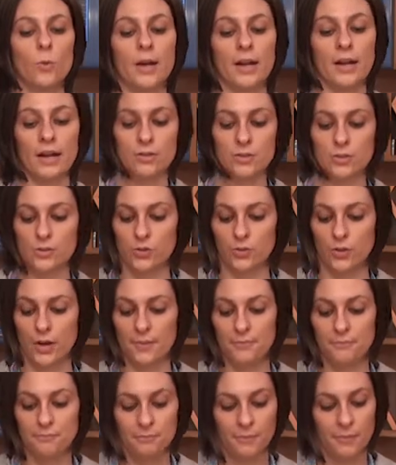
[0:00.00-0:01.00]
work out just
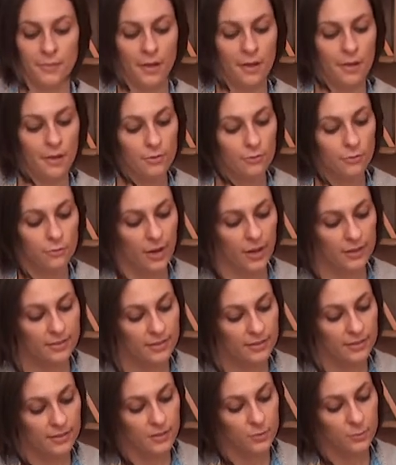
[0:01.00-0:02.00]
great.
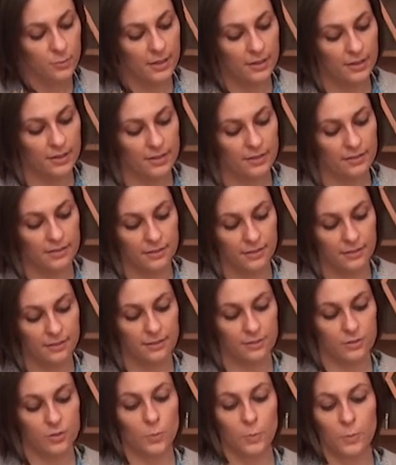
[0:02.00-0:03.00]
Frosting these brownies
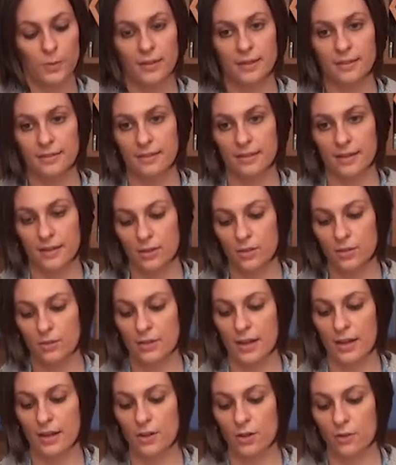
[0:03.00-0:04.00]
is super easy. You
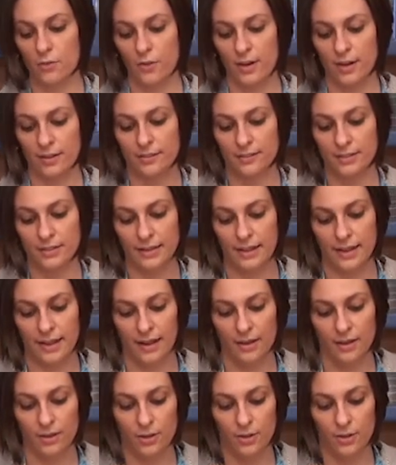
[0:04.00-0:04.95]
take your frosting out